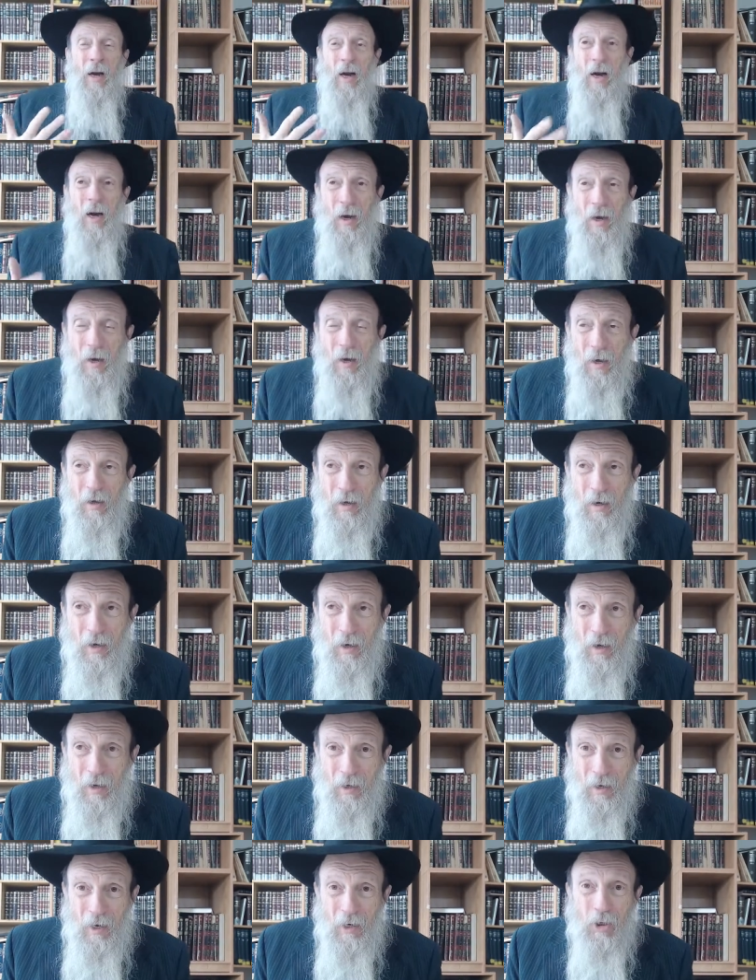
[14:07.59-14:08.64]
uh
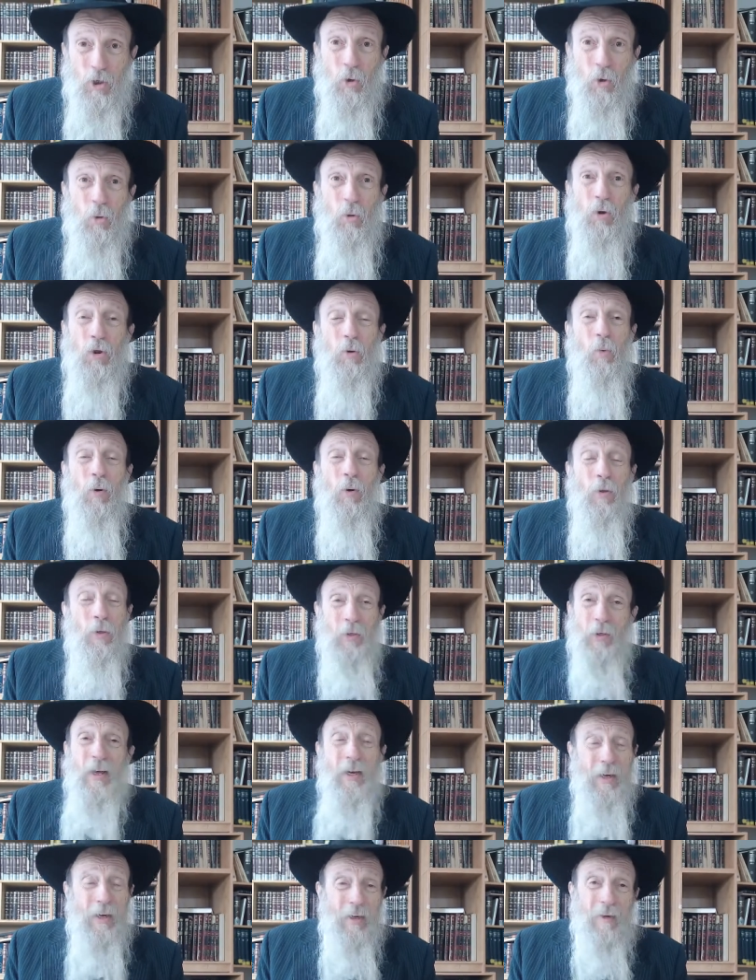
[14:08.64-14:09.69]
an unusual
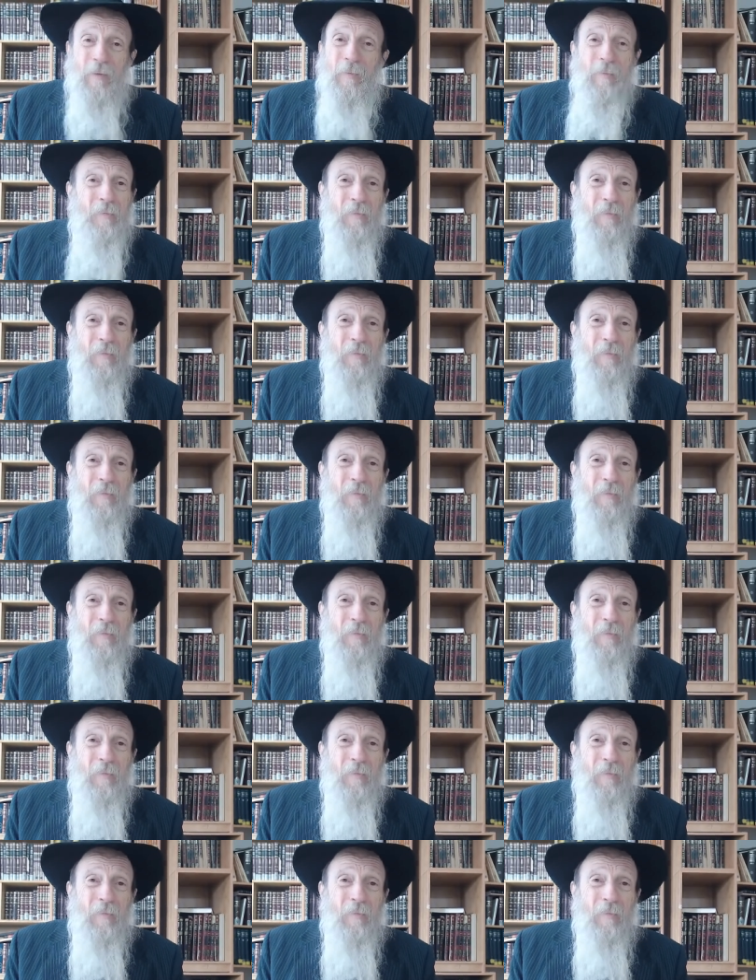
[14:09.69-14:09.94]
thing